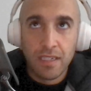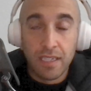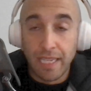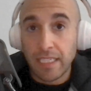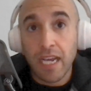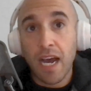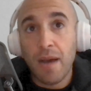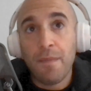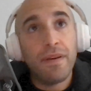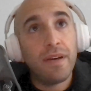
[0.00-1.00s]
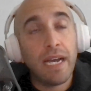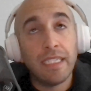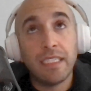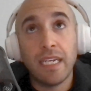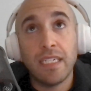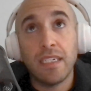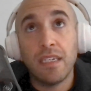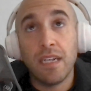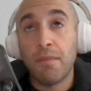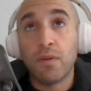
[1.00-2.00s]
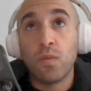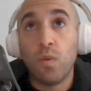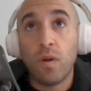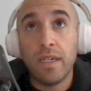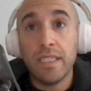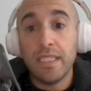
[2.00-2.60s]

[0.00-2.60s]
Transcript: Like top, I'd say number one